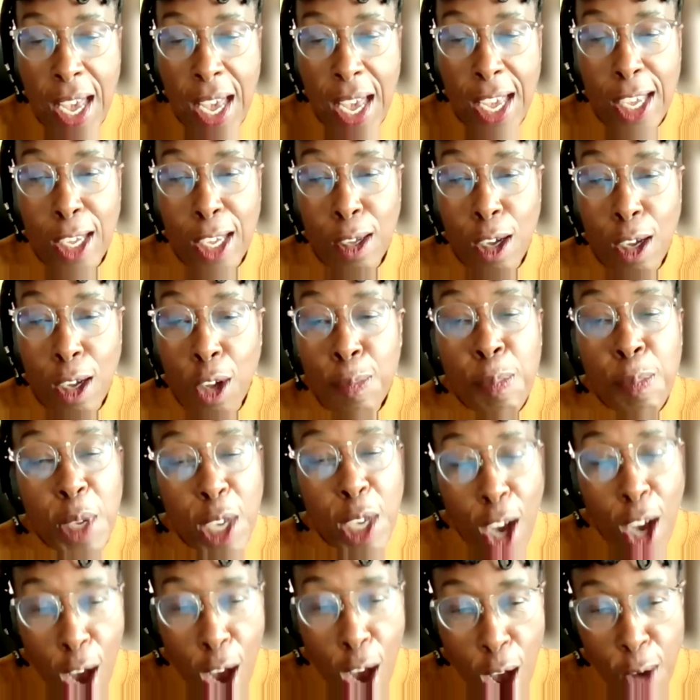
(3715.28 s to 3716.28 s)
Uh, on
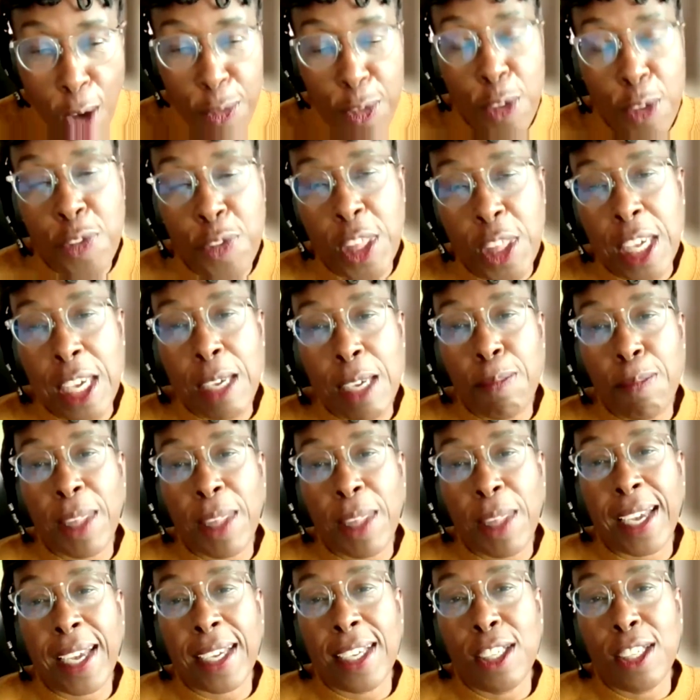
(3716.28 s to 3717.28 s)
behalf of the
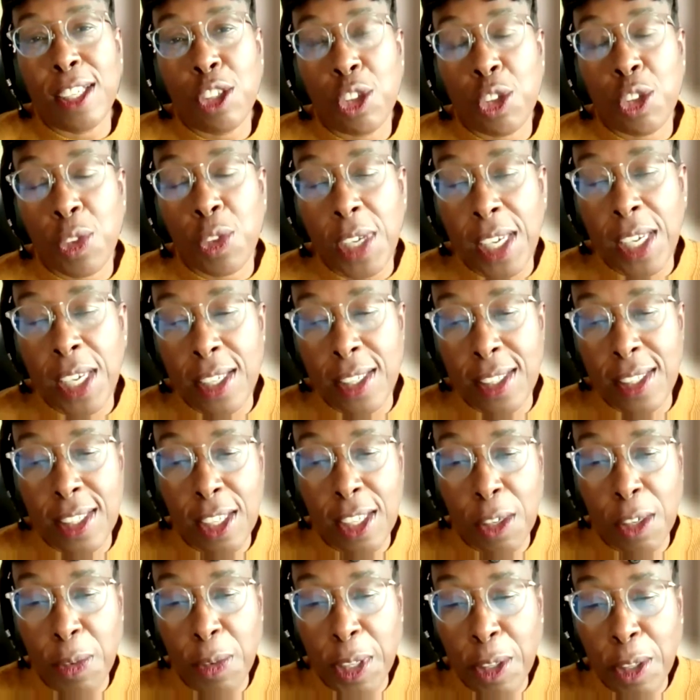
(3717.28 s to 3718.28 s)
Black History
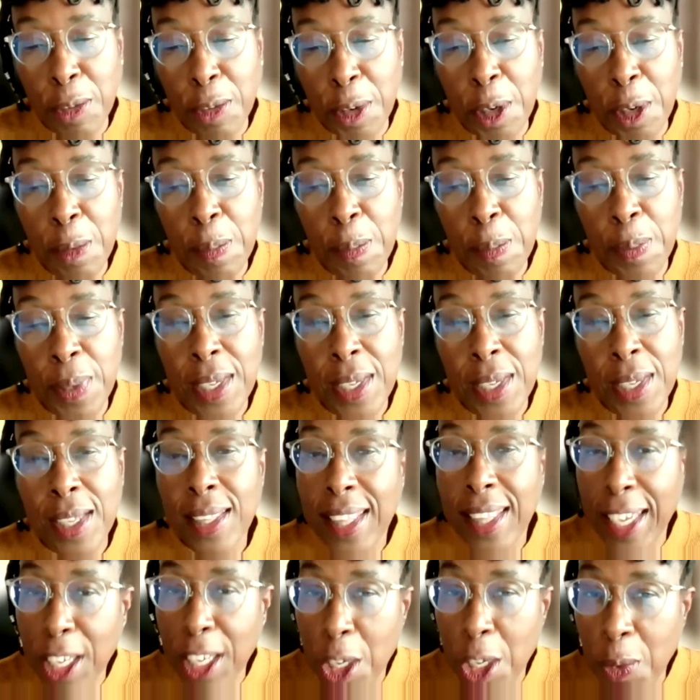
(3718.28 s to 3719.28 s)
Steering Group,
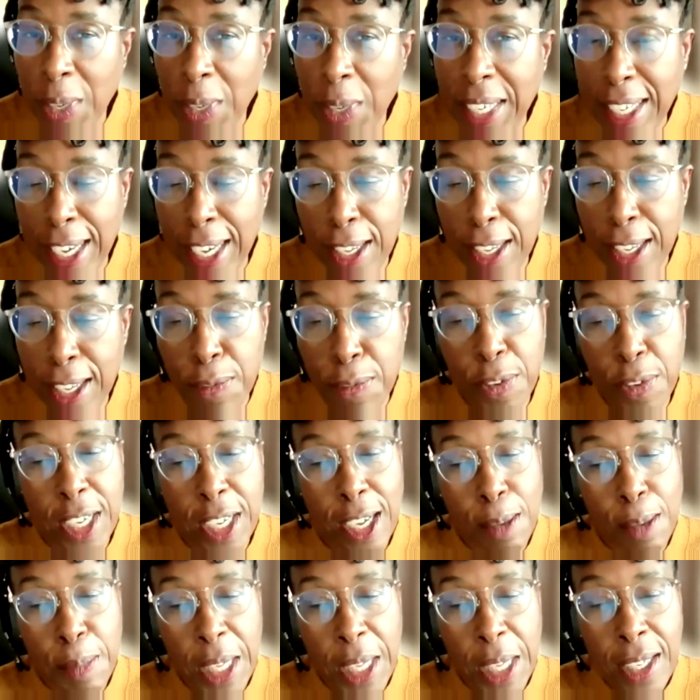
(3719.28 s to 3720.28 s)
thank you again for
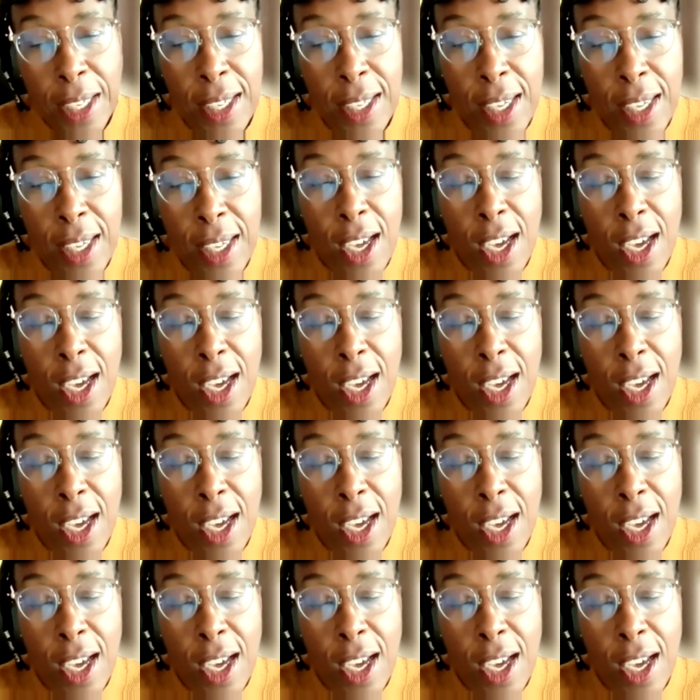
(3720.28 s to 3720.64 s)
coming.